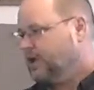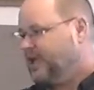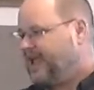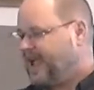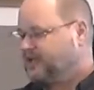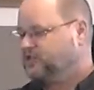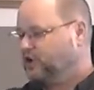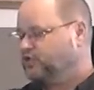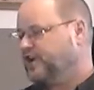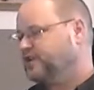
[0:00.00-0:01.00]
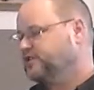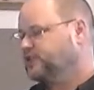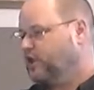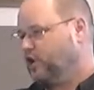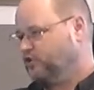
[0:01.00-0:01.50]
he has to go change his
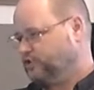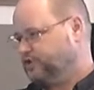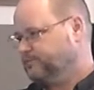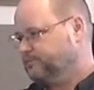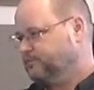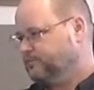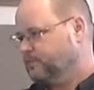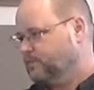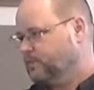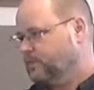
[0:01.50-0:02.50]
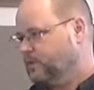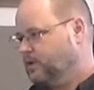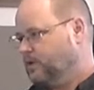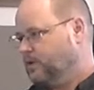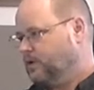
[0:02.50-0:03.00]
clothes.
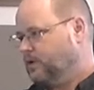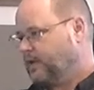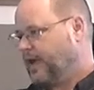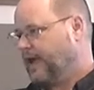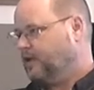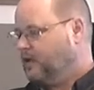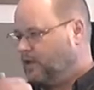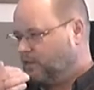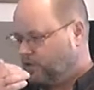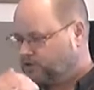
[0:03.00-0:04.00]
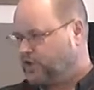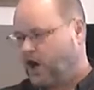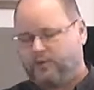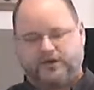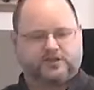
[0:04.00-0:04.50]
Okay? Those
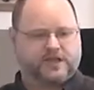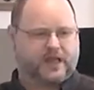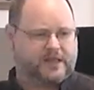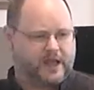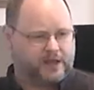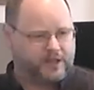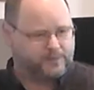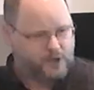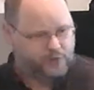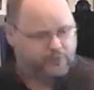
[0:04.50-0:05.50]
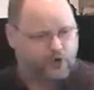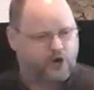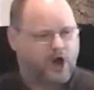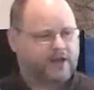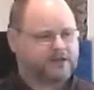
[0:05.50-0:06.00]
garments that, that he put
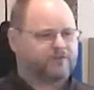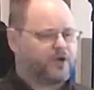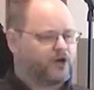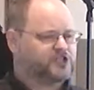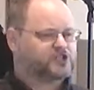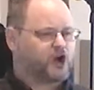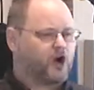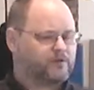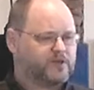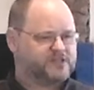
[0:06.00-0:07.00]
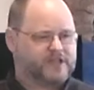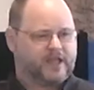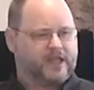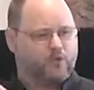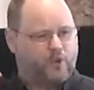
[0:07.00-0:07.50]
on at the very start of this
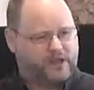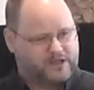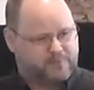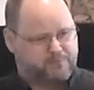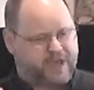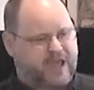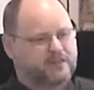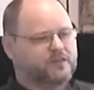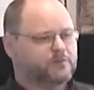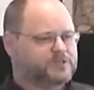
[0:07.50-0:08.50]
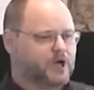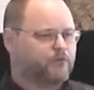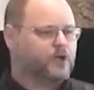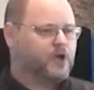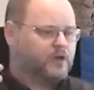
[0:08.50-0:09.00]
thing. He went and he bathed
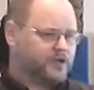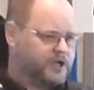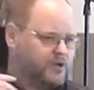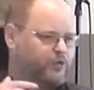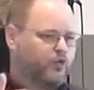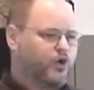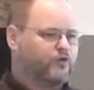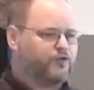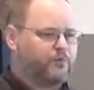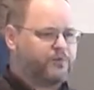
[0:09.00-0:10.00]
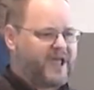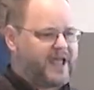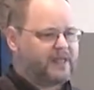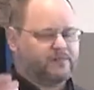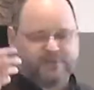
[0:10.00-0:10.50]
himself. The Hebrew word for
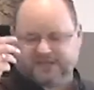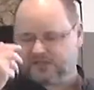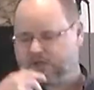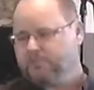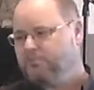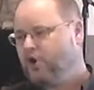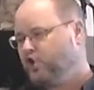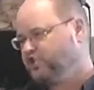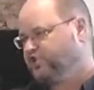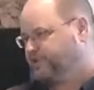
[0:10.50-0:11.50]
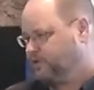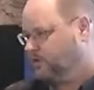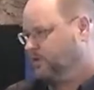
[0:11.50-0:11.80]
bathe means immersed.